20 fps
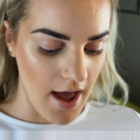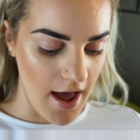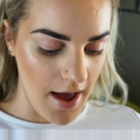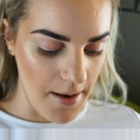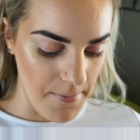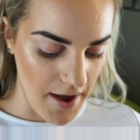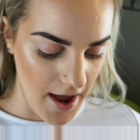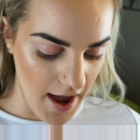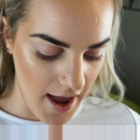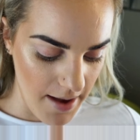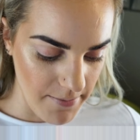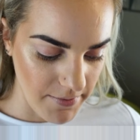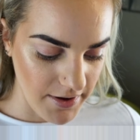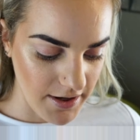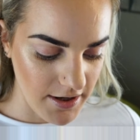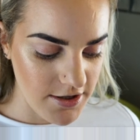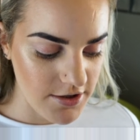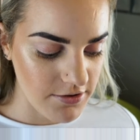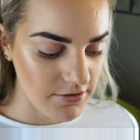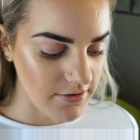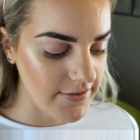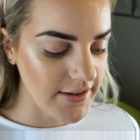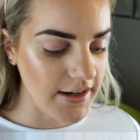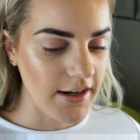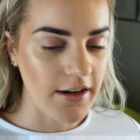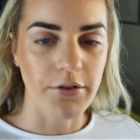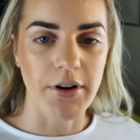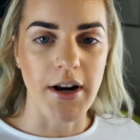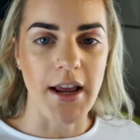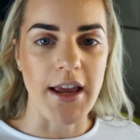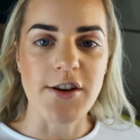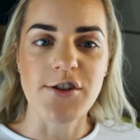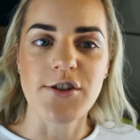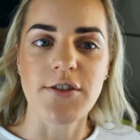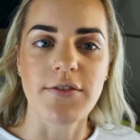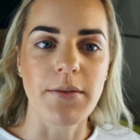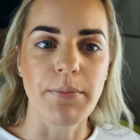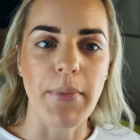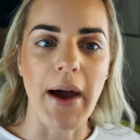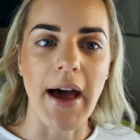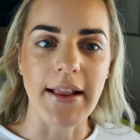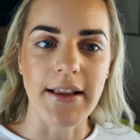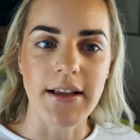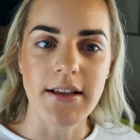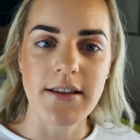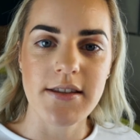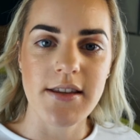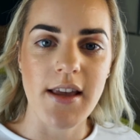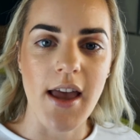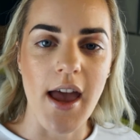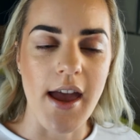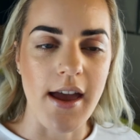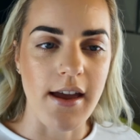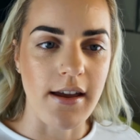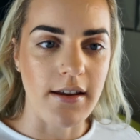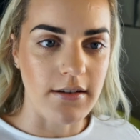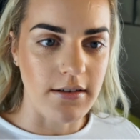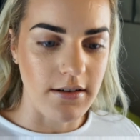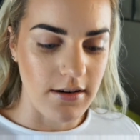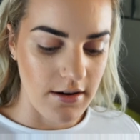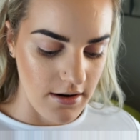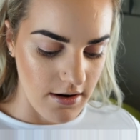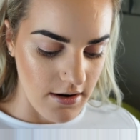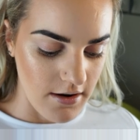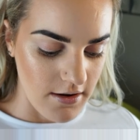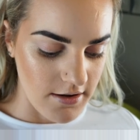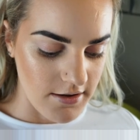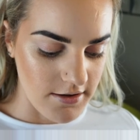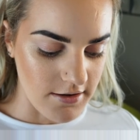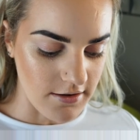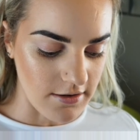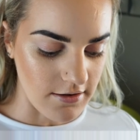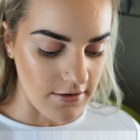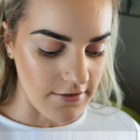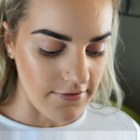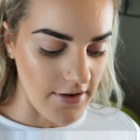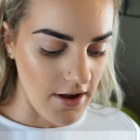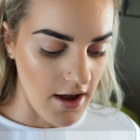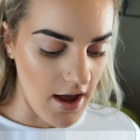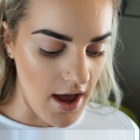I am going to do a video on each of the palettes and sort of